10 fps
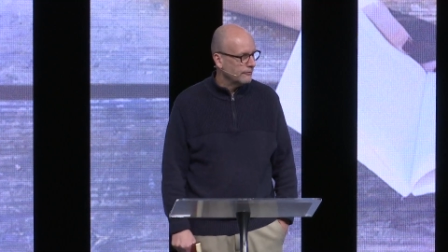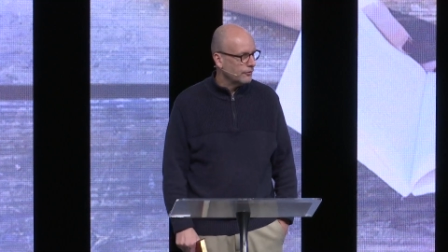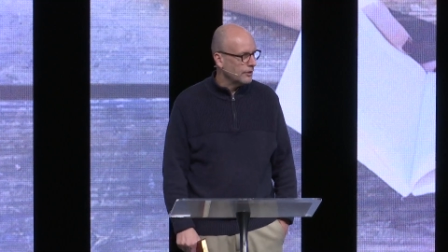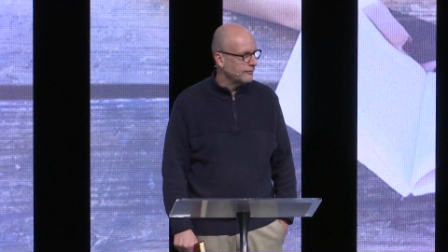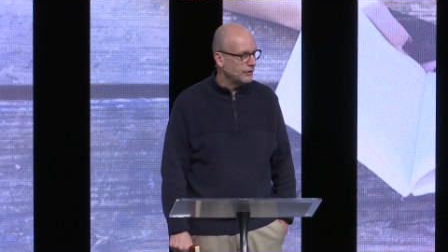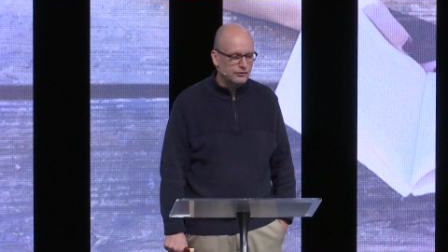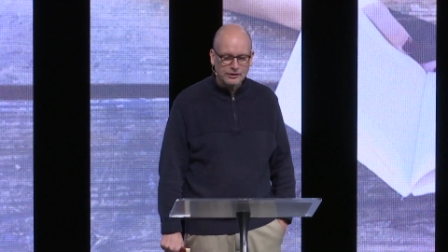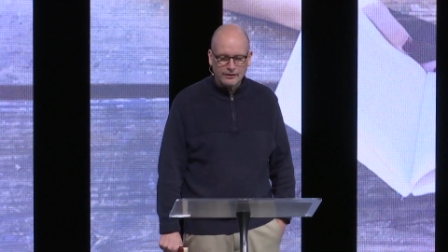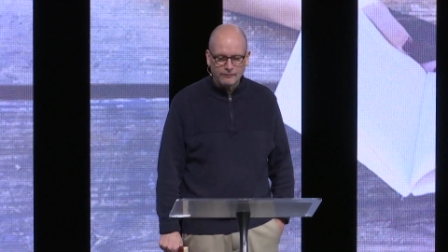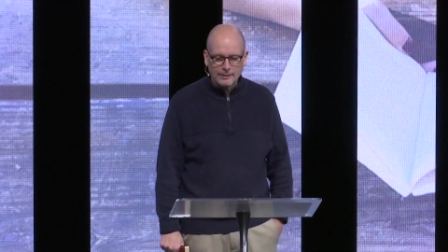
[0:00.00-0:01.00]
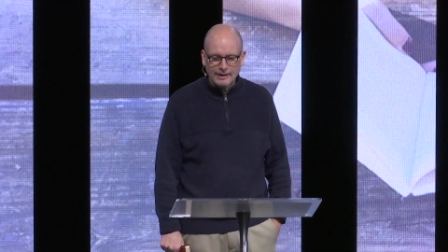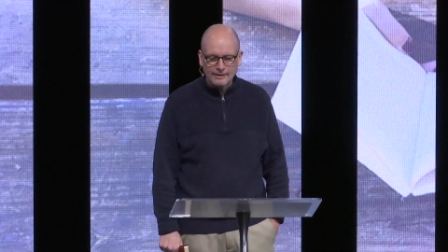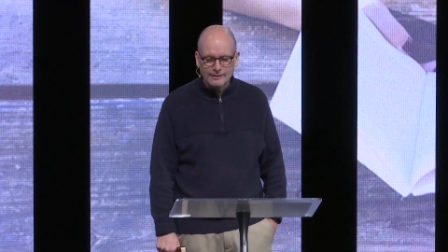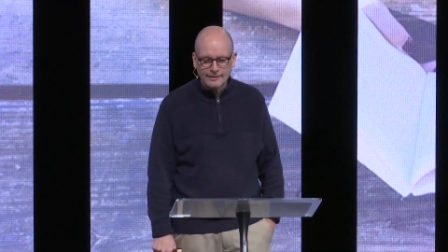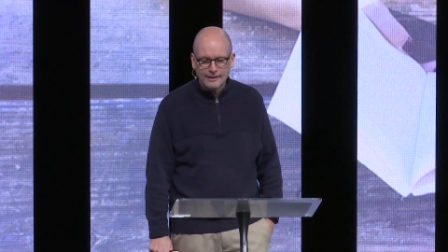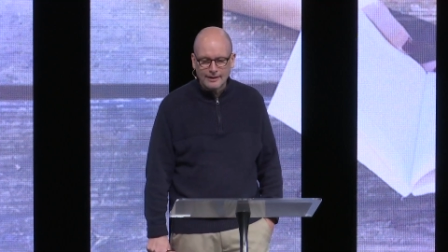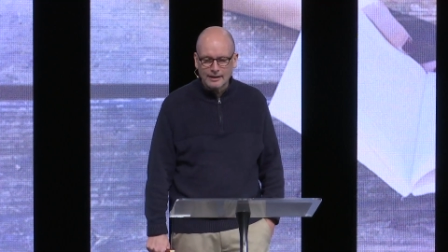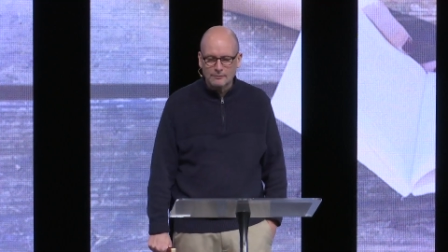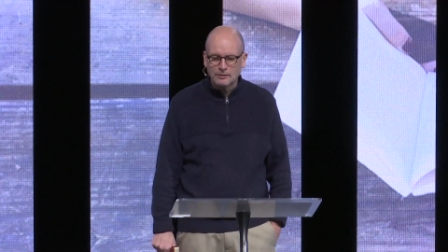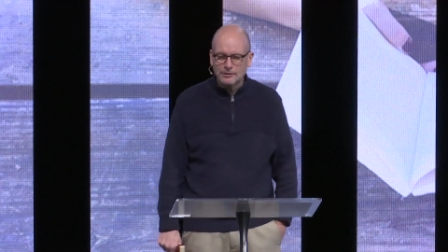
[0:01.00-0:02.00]
For even the Son of Man did not
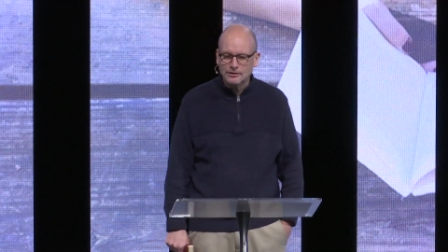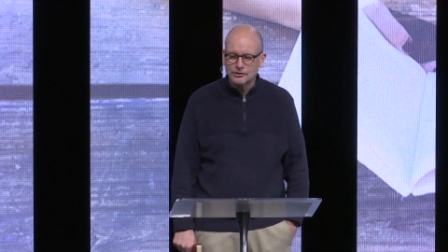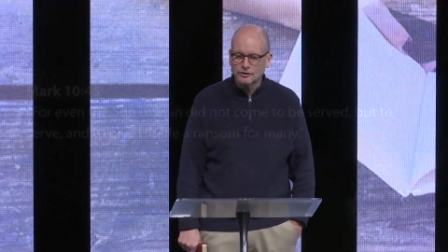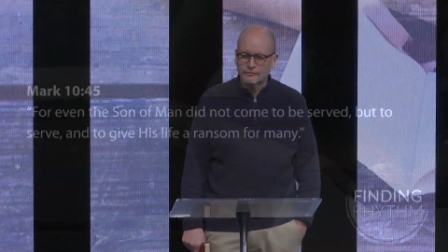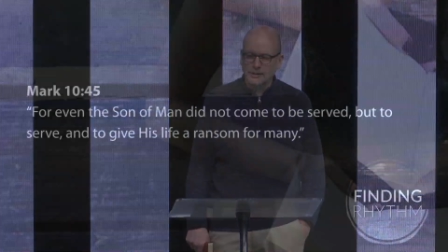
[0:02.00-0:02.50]
come to be served,